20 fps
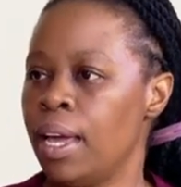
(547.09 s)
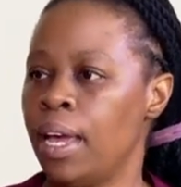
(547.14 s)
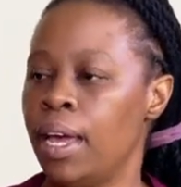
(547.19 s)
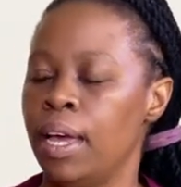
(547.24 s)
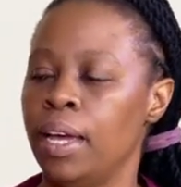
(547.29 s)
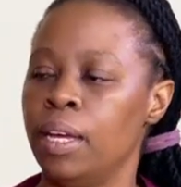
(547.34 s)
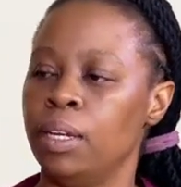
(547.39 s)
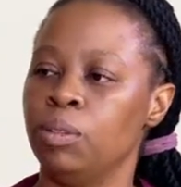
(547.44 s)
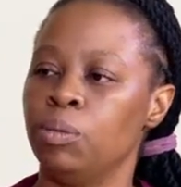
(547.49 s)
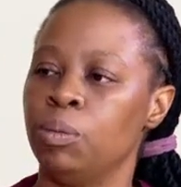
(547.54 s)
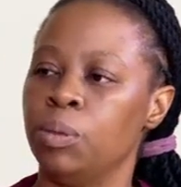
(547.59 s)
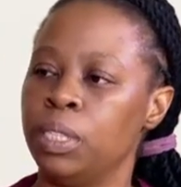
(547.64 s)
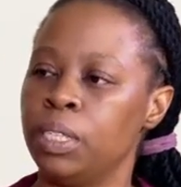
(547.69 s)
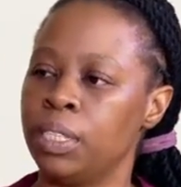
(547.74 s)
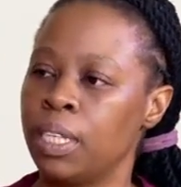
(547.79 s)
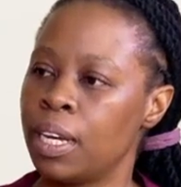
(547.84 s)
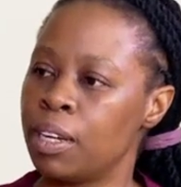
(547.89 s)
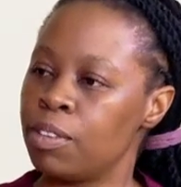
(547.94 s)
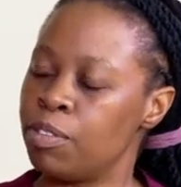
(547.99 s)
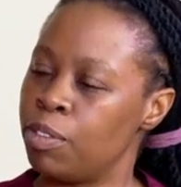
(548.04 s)
And we
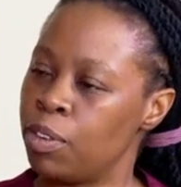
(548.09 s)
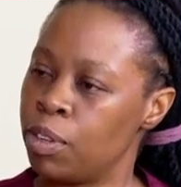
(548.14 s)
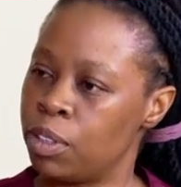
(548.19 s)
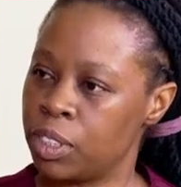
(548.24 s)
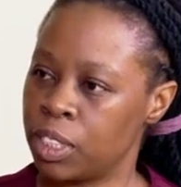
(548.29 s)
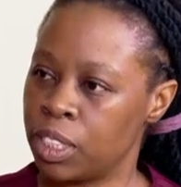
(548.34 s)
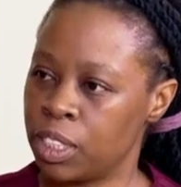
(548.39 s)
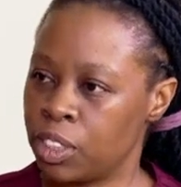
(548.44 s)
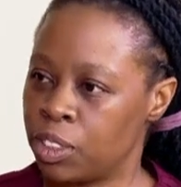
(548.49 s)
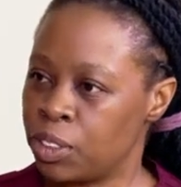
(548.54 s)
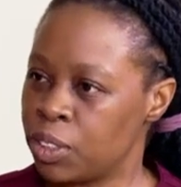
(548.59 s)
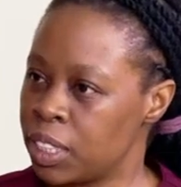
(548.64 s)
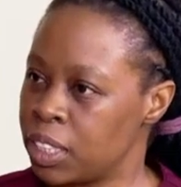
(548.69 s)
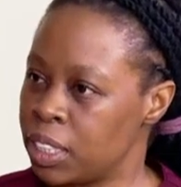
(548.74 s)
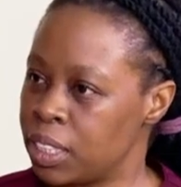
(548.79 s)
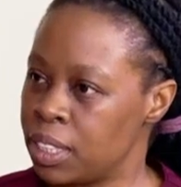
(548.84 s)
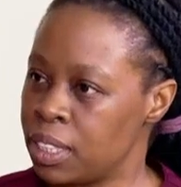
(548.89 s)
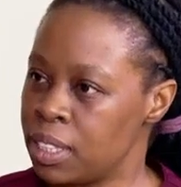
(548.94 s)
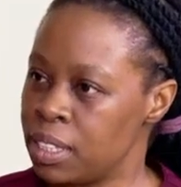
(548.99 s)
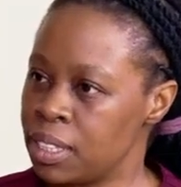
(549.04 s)
check for
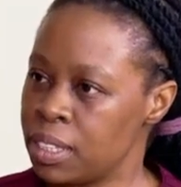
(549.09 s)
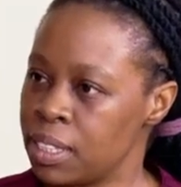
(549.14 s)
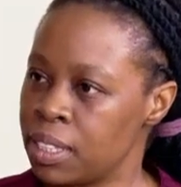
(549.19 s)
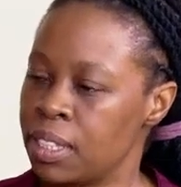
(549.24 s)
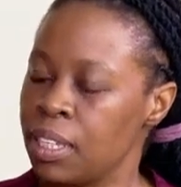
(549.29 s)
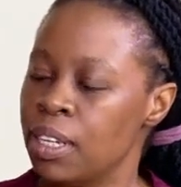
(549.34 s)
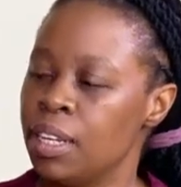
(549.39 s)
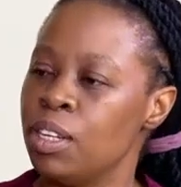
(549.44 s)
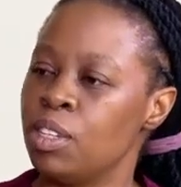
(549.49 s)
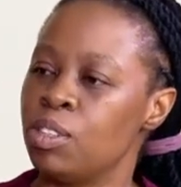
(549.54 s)
restrictions